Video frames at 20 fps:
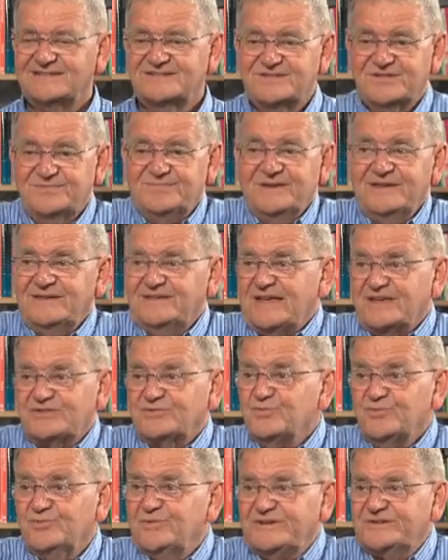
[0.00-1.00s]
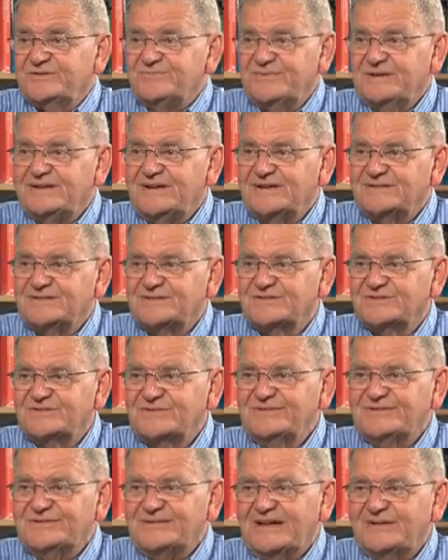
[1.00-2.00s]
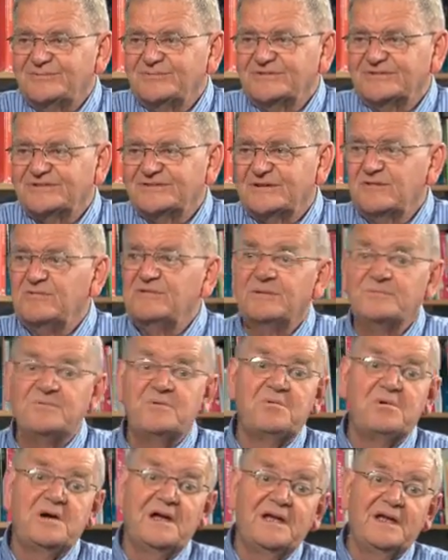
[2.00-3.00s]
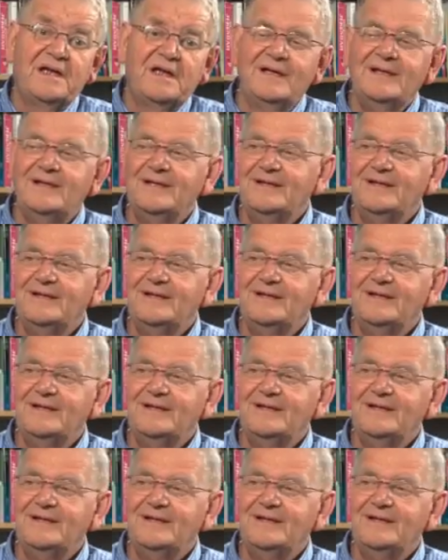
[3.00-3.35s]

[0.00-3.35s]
To me, that's always been understood. I wouldn't say, well, I'm away.